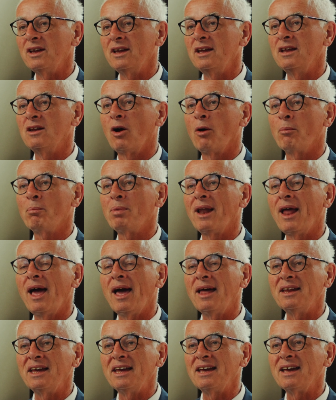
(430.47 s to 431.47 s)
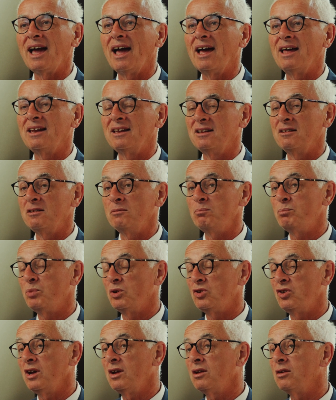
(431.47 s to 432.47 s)
in our planning and in
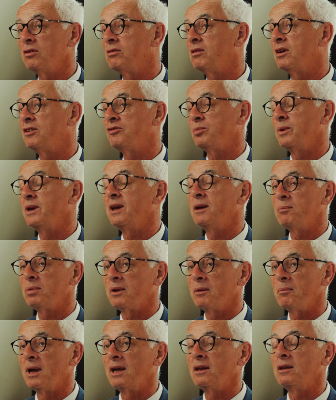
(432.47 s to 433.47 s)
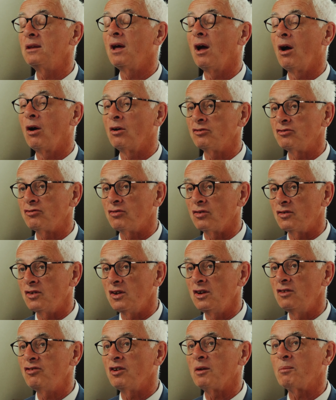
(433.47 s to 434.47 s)
particular as we implement our
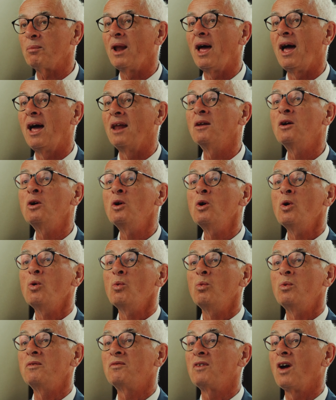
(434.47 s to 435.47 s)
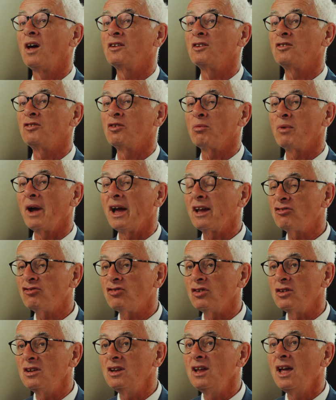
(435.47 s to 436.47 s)
strategic plan. We've got a
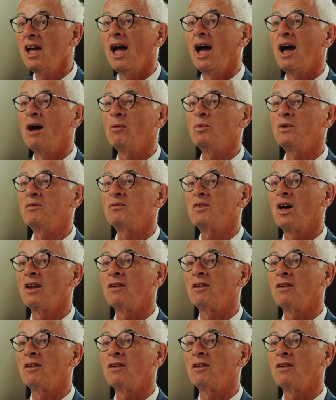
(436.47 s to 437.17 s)
direction and we've got